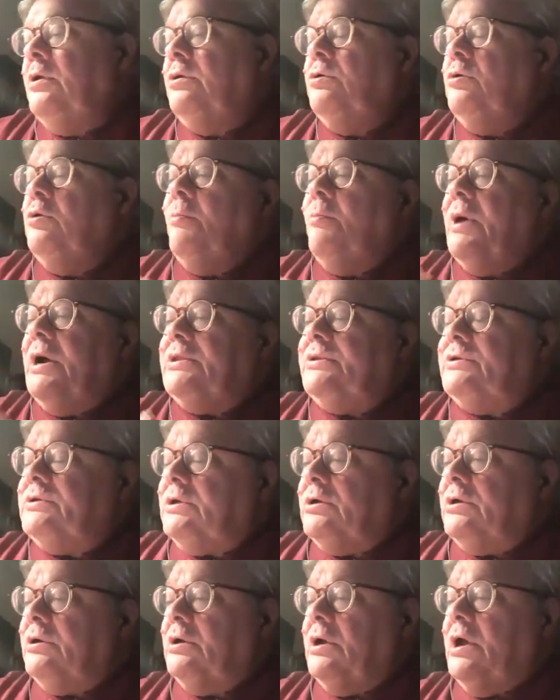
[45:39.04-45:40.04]
you might
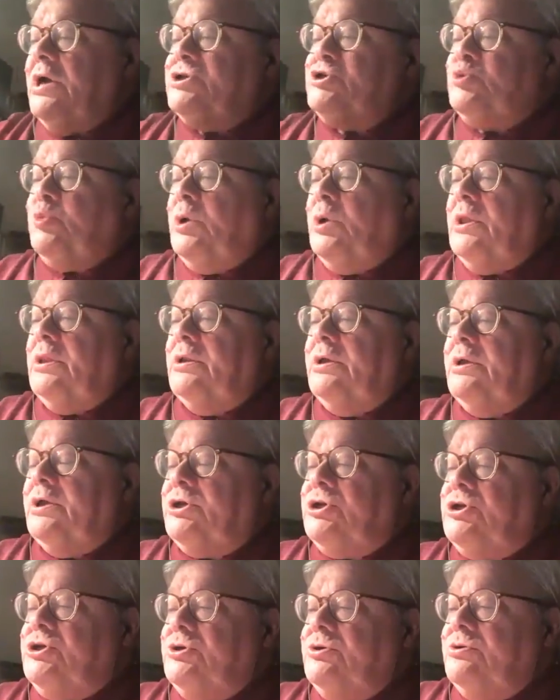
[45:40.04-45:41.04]
as well
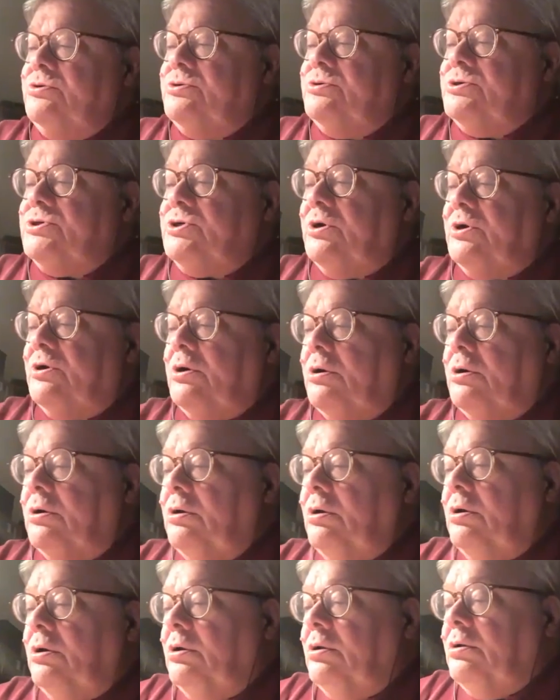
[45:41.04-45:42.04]
accuse
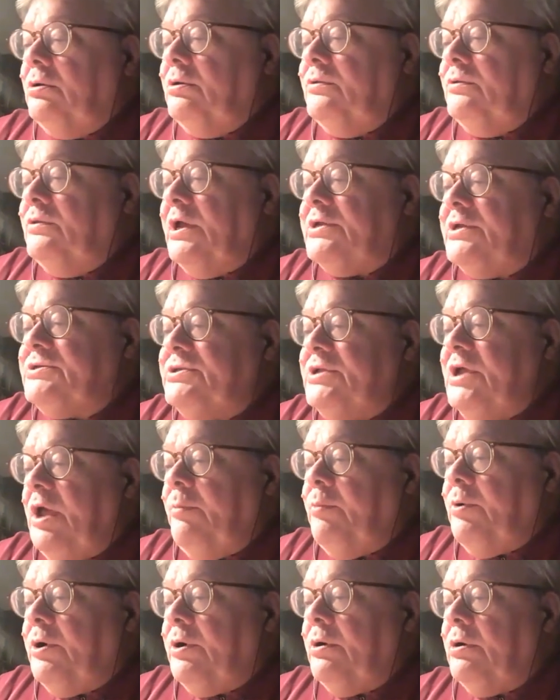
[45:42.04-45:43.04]
your next
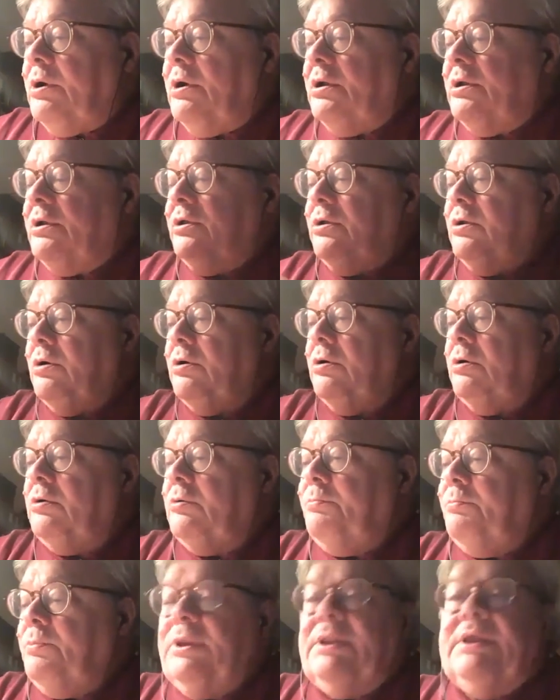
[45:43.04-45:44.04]
neighbor, your
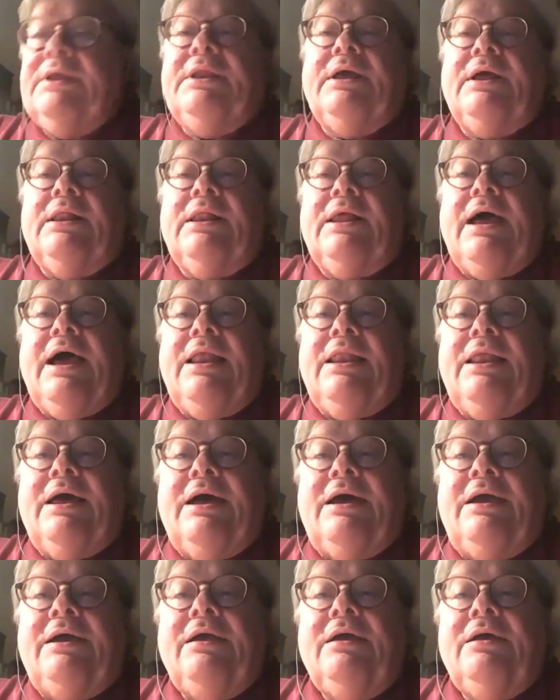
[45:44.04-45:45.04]
political
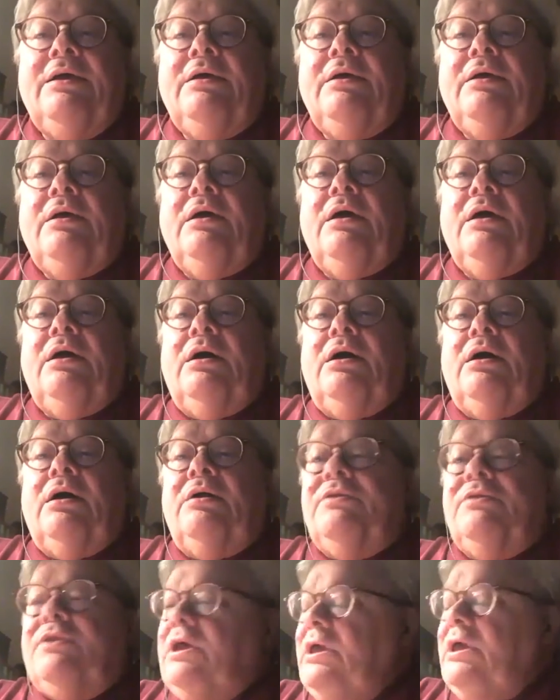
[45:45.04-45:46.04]
ally.
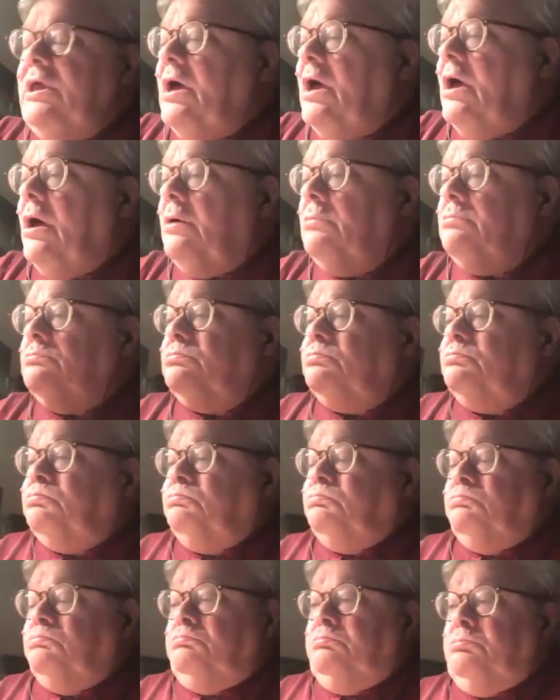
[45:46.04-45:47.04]
The
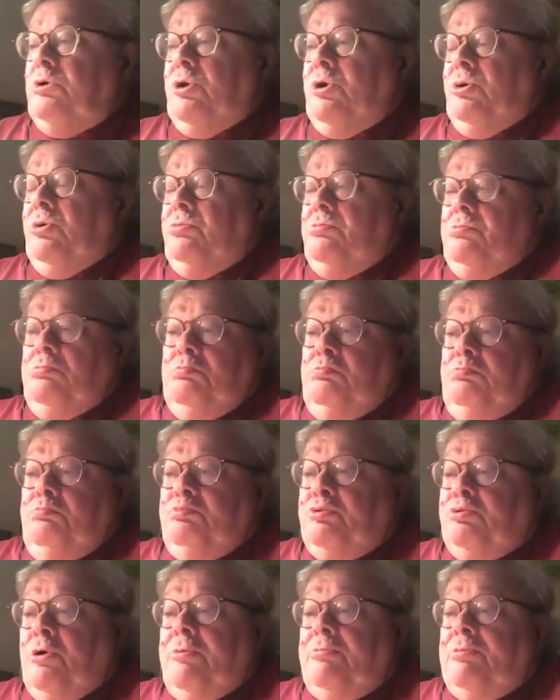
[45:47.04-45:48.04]

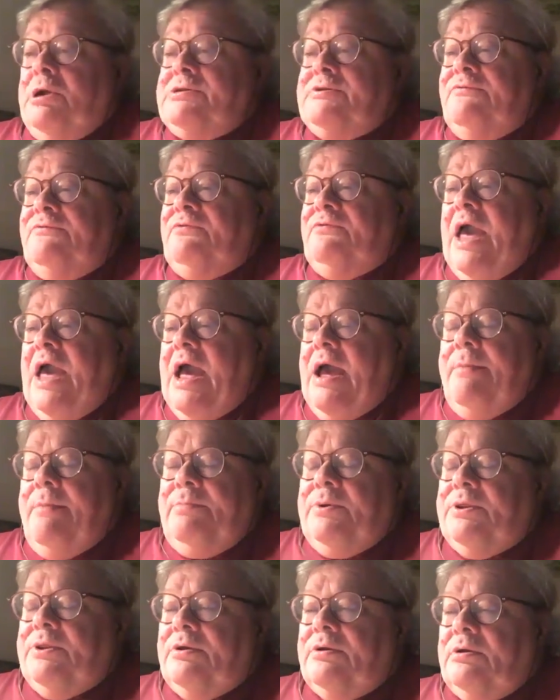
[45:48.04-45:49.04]
progressive camp
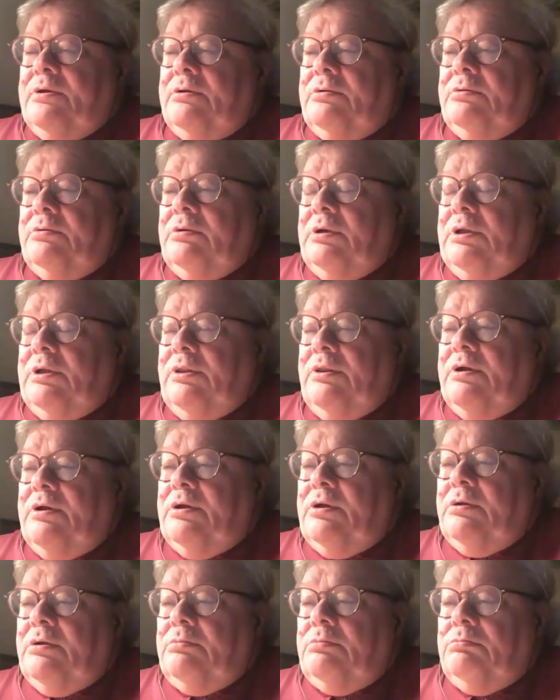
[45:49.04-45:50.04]
in
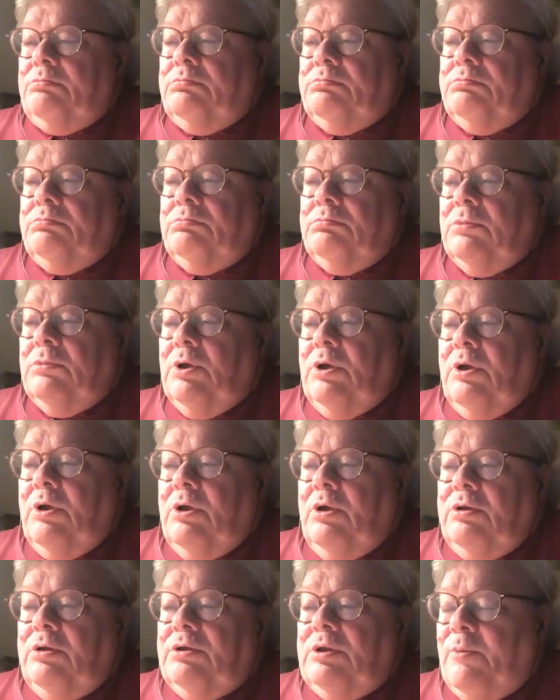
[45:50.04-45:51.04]
the
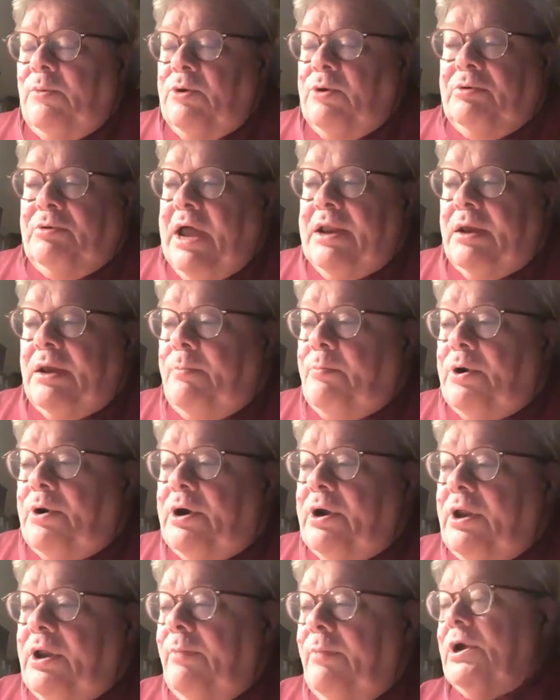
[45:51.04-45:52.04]
Democratic
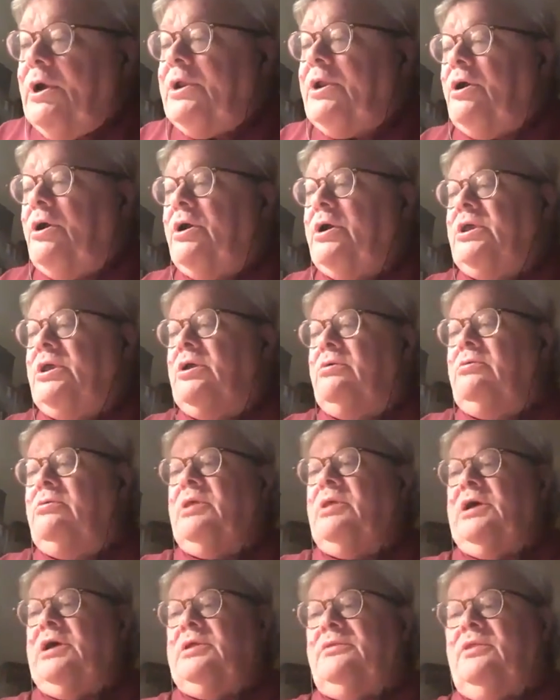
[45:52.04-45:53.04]
Party might argue
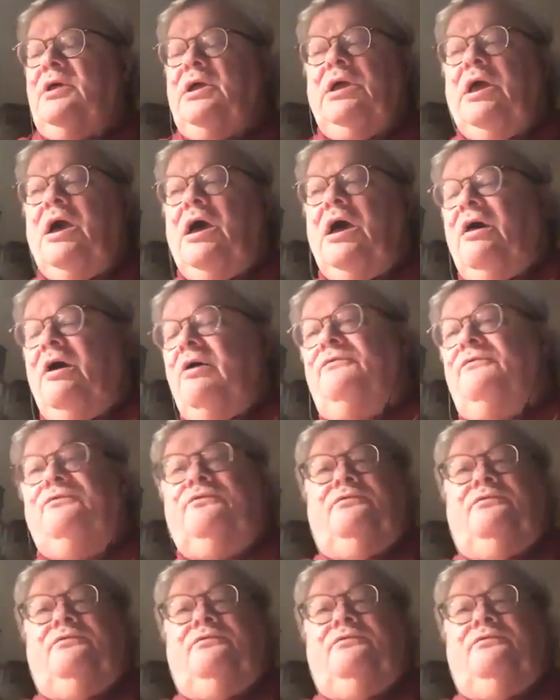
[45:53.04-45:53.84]
that they have